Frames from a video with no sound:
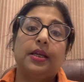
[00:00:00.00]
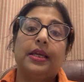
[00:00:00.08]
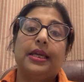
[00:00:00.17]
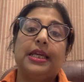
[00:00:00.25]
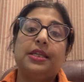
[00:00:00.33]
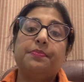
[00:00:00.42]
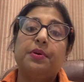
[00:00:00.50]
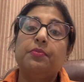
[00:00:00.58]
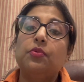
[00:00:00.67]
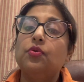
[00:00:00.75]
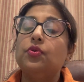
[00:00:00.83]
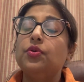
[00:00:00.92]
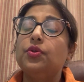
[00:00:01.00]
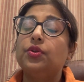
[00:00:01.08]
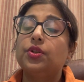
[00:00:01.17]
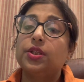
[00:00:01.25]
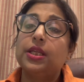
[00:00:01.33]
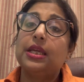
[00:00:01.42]
It
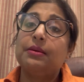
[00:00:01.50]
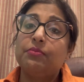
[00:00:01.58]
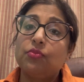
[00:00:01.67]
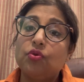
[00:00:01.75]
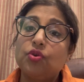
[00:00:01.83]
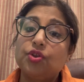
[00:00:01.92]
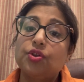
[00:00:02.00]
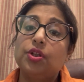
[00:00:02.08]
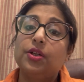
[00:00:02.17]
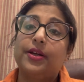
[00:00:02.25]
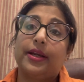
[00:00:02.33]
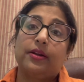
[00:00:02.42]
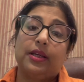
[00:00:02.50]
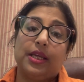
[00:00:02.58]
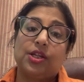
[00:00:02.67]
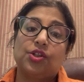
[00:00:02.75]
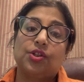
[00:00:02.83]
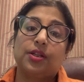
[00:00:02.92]
promotes emotional
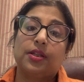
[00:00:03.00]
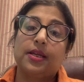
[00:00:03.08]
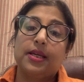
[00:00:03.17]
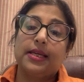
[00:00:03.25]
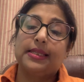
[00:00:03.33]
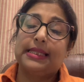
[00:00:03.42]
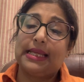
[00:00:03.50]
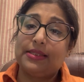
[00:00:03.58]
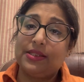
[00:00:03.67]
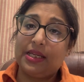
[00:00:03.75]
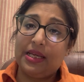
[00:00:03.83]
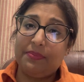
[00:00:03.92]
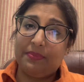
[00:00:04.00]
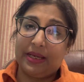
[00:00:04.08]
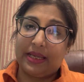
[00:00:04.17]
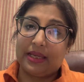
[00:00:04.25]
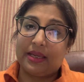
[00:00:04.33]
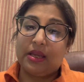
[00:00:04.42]
regulation. Sensory
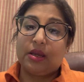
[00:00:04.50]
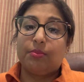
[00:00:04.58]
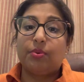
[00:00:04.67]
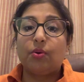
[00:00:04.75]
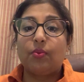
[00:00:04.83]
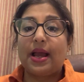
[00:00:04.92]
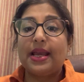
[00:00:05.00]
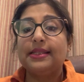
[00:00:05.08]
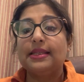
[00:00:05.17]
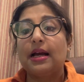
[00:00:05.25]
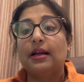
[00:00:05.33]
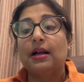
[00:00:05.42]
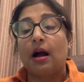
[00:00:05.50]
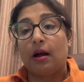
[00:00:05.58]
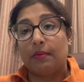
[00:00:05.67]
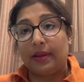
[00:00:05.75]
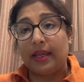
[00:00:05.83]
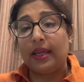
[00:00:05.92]
play provides a
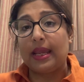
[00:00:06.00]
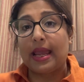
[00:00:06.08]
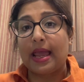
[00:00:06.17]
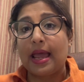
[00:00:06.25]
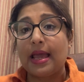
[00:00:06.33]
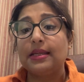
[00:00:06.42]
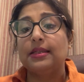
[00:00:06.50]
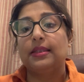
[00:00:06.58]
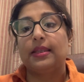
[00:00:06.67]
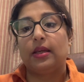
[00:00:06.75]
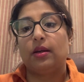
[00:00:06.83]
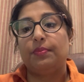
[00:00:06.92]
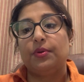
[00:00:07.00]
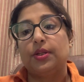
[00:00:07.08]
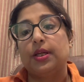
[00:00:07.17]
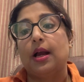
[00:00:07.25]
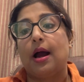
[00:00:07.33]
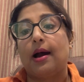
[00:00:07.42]
calming and
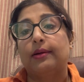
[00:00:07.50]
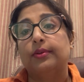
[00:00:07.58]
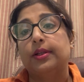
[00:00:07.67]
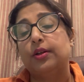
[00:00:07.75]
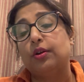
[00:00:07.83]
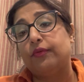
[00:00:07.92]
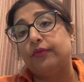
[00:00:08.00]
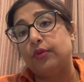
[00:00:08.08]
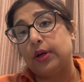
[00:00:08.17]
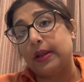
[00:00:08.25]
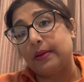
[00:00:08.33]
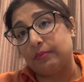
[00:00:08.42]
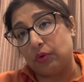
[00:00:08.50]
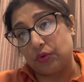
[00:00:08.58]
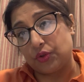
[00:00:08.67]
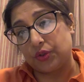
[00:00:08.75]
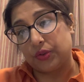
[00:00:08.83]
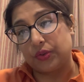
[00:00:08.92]
therapeutic outlet for
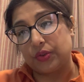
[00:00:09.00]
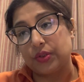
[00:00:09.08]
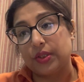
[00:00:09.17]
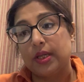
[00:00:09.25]
emotions.